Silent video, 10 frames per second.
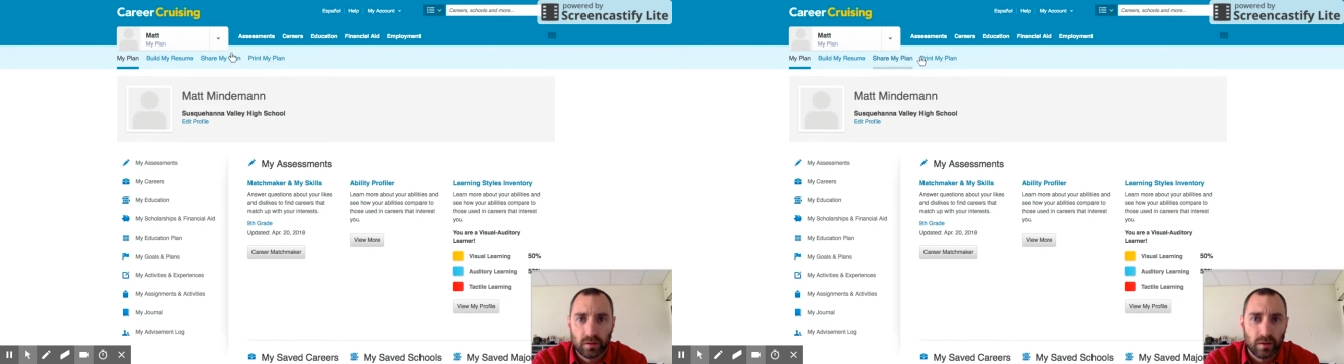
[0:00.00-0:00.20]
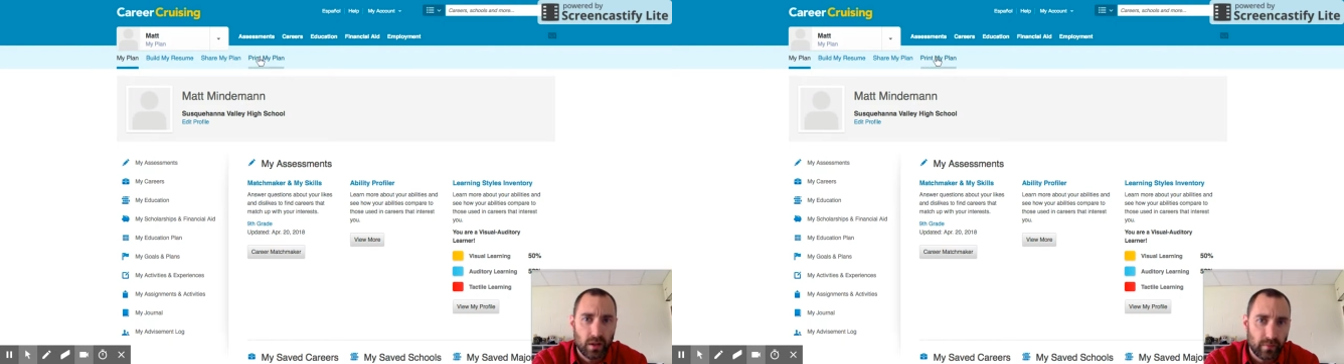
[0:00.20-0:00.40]

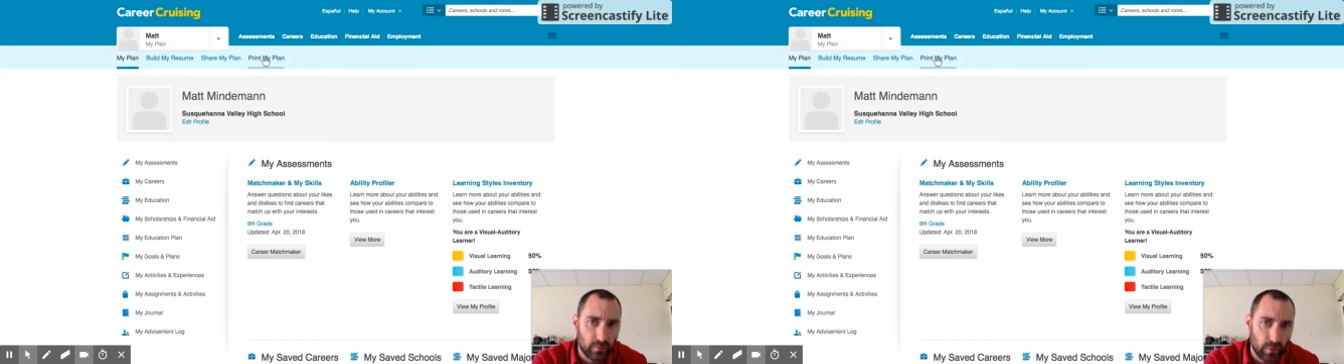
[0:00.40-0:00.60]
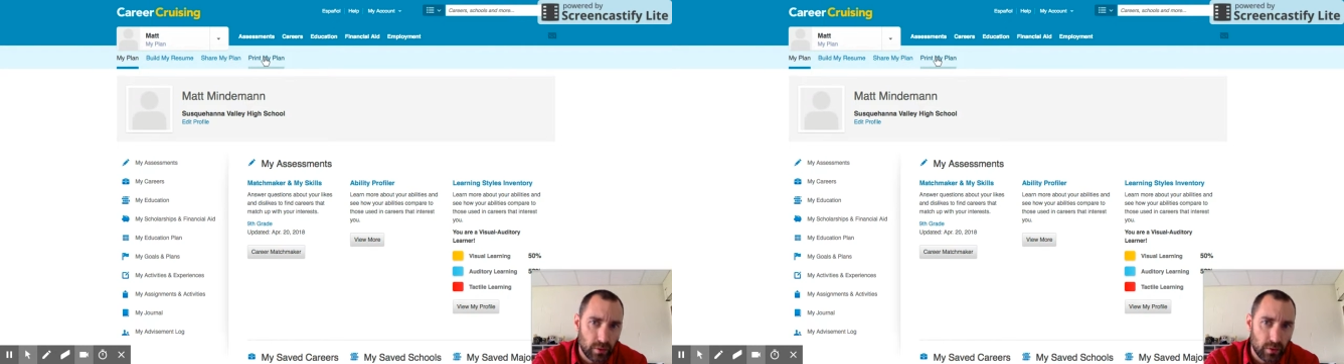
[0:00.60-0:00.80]
then right
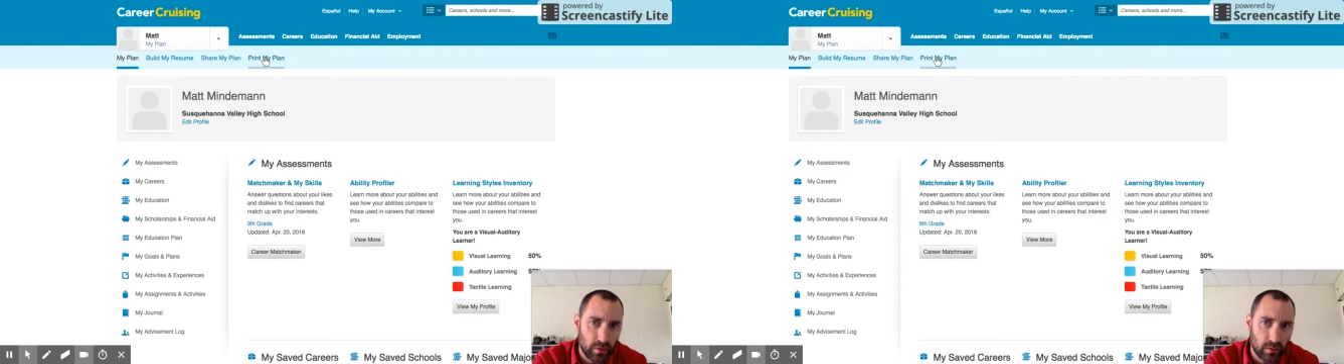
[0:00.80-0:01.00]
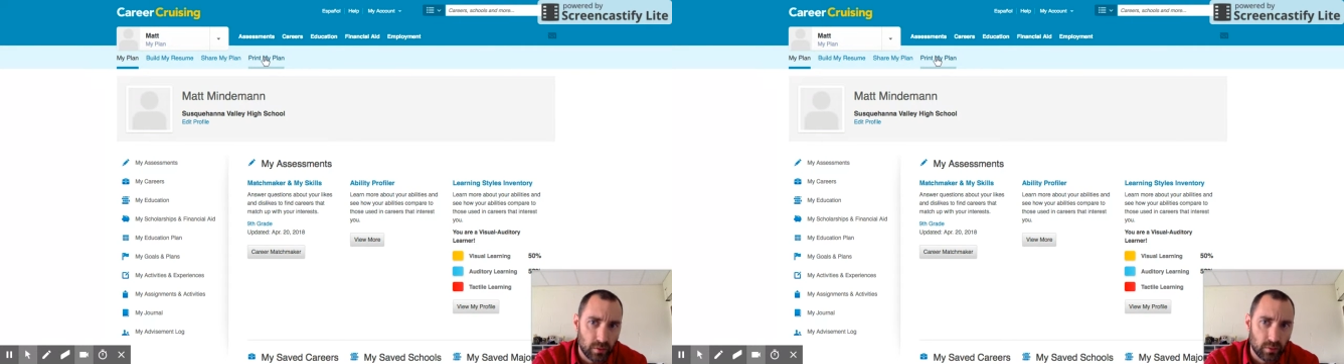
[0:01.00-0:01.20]
here,
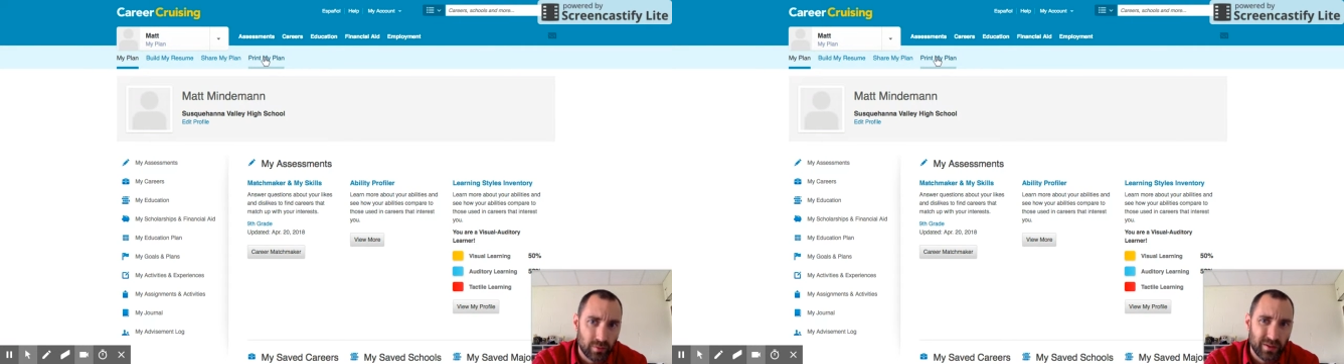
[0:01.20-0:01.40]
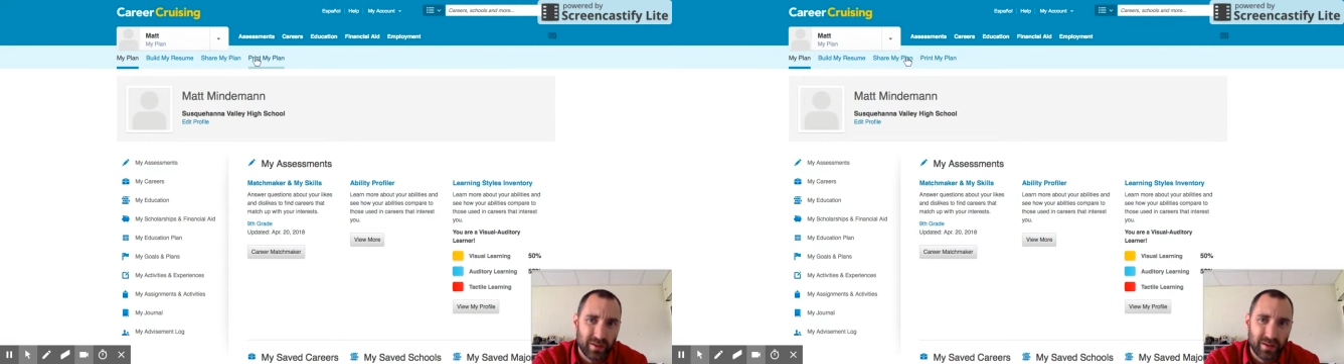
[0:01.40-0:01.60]
I
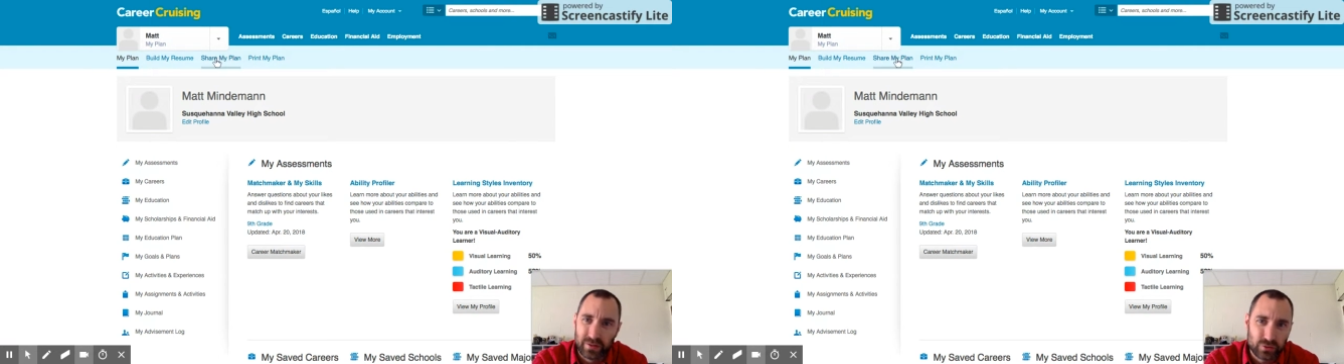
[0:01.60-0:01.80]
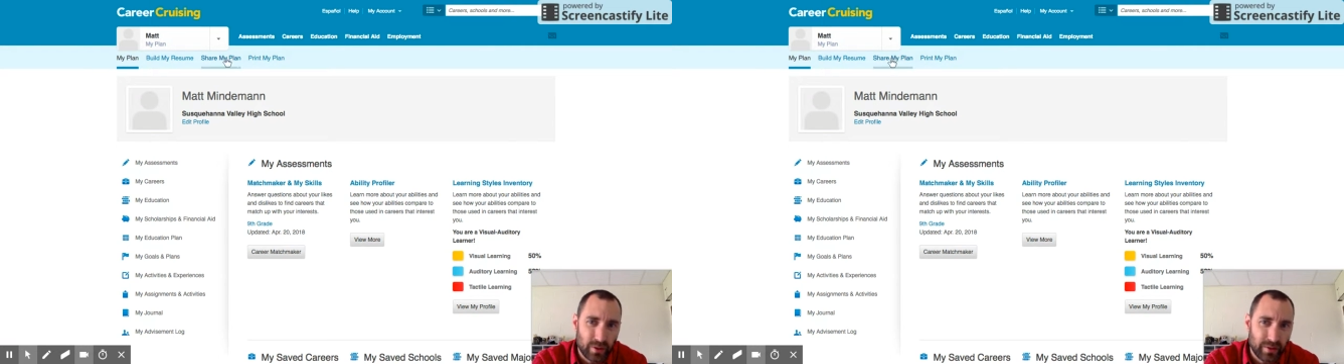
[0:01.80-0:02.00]
tried
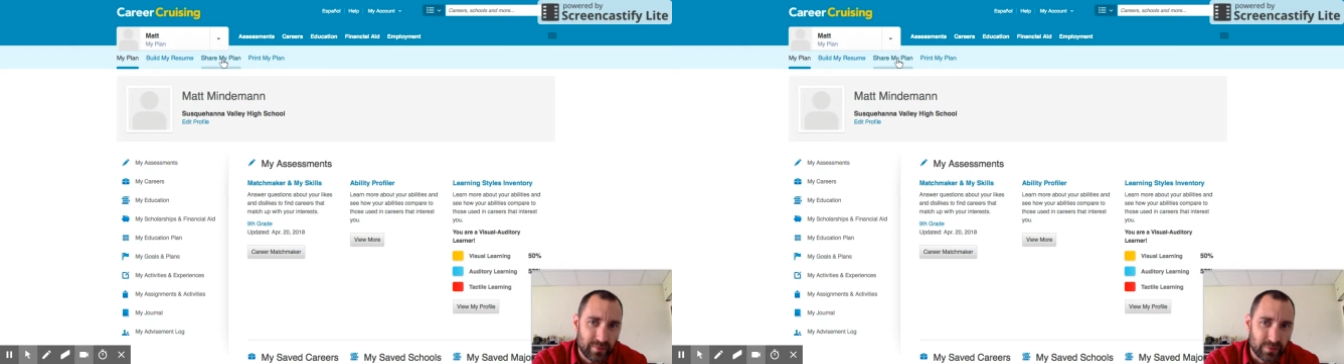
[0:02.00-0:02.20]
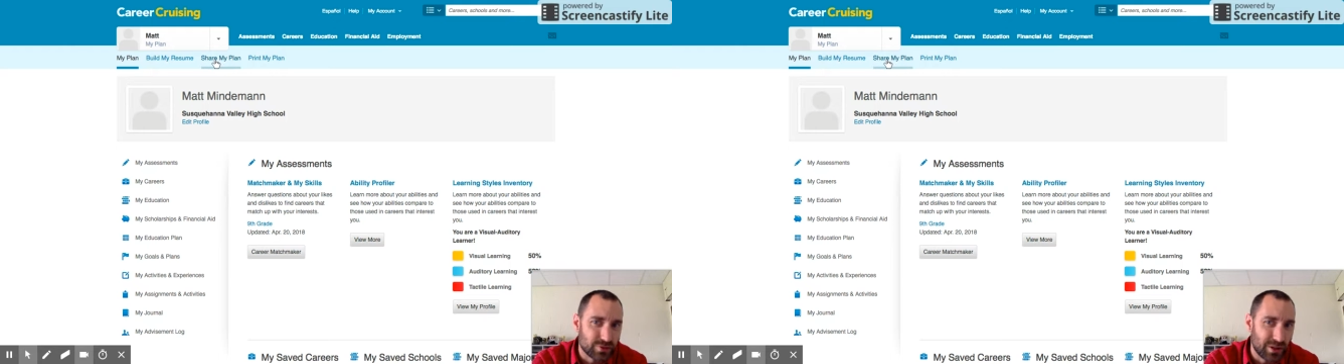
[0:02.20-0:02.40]
to share
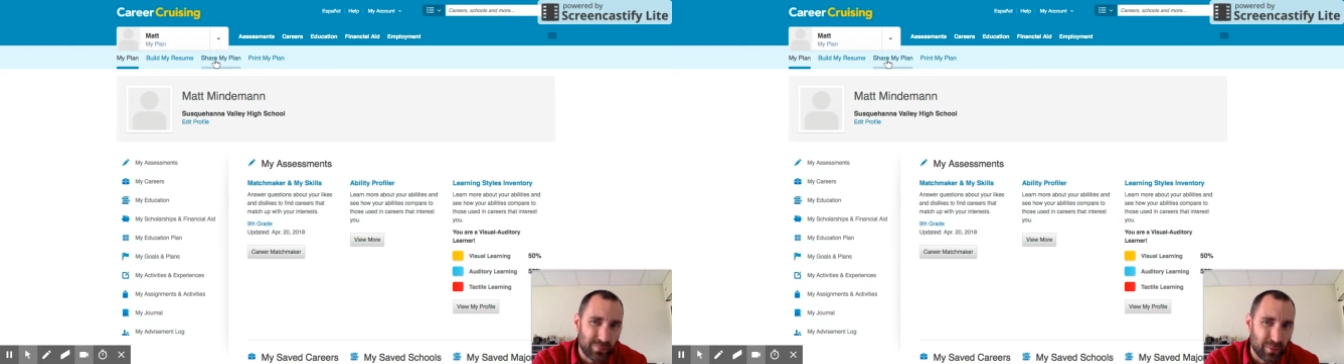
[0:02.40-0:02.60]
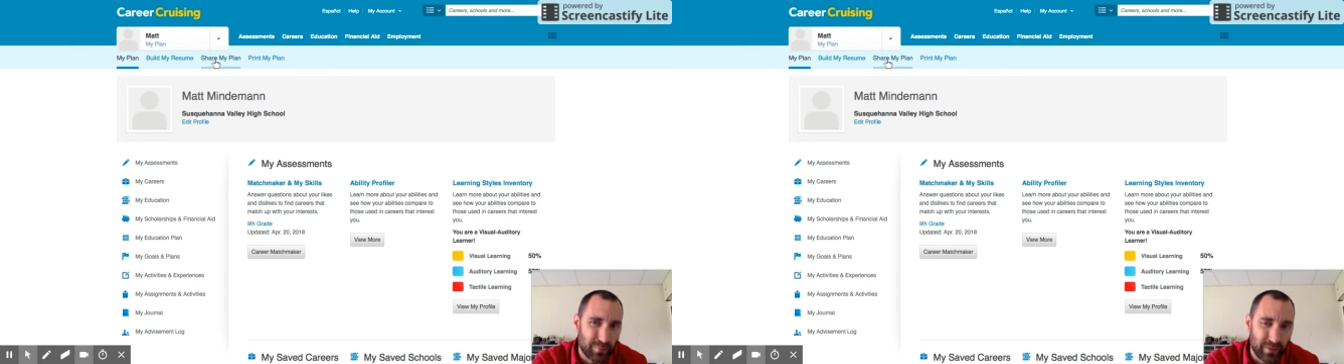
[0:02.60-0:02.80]
my plan.
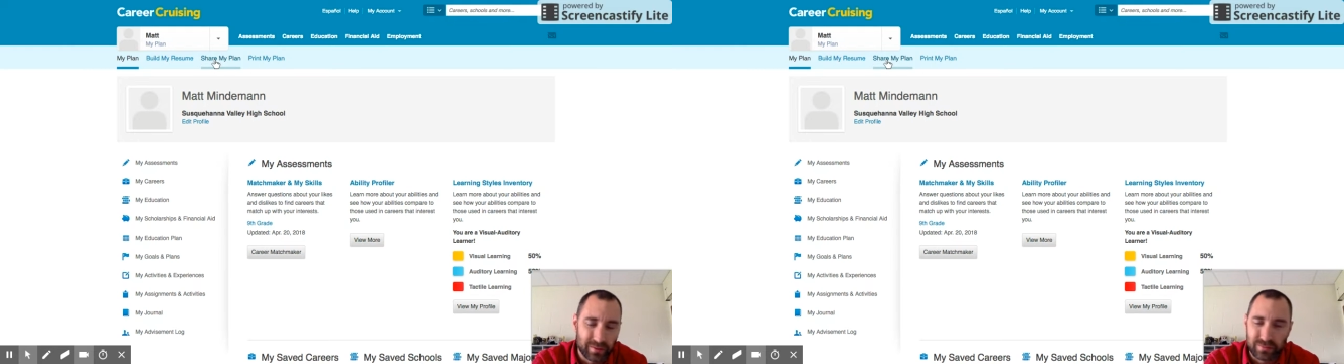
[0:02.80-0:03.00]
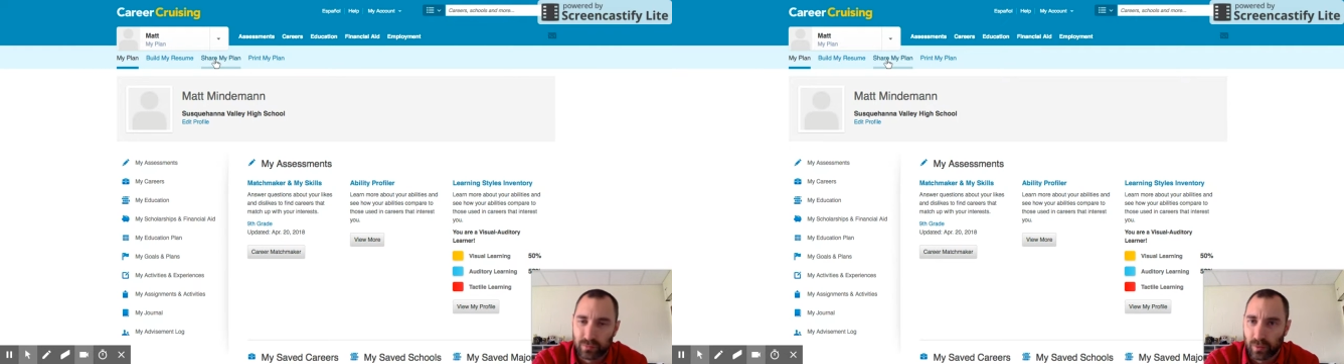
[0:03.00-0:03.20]
It's too
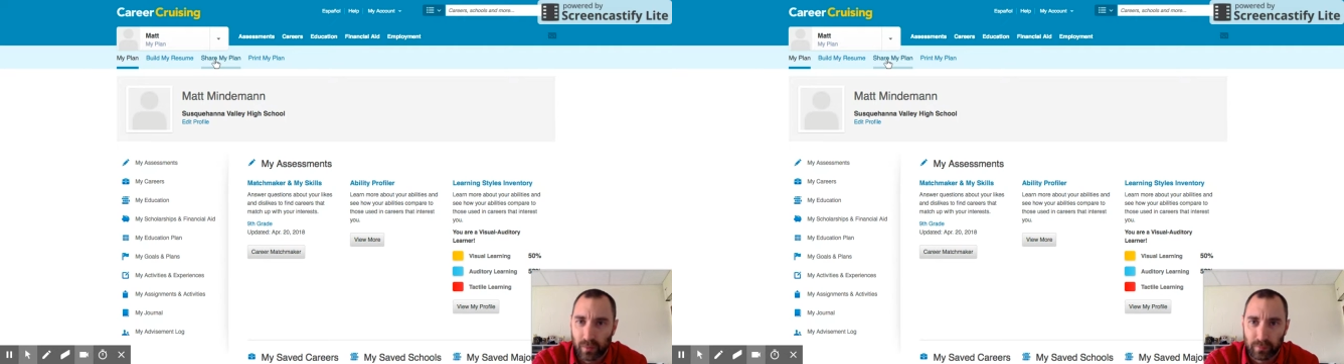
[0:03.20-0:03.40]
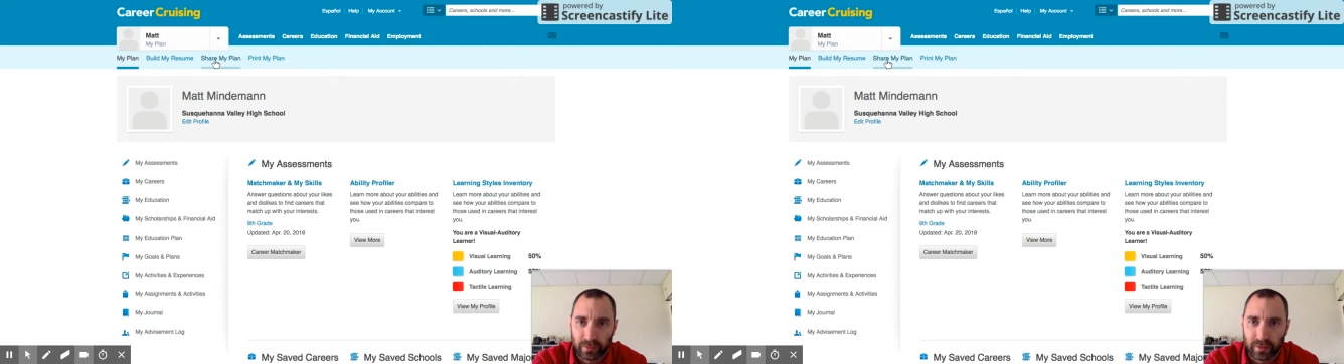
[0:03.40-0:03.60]

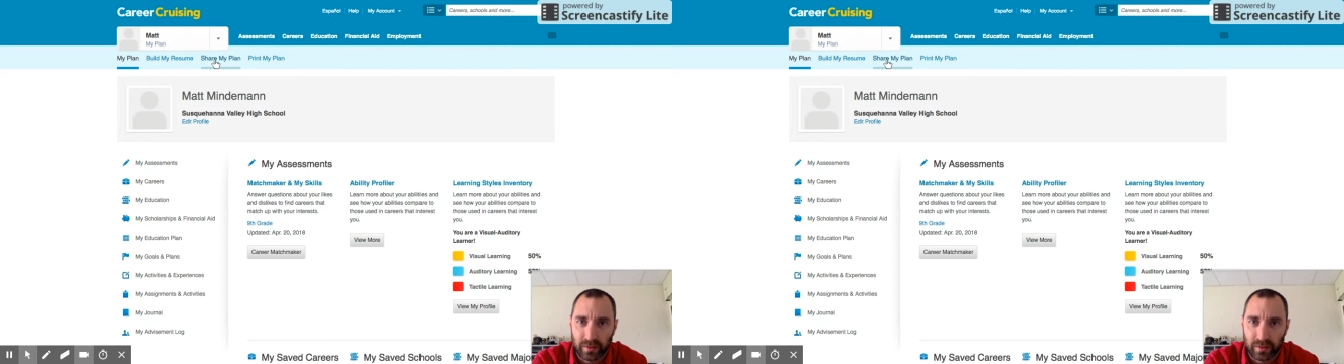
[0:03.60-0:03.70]
complicated.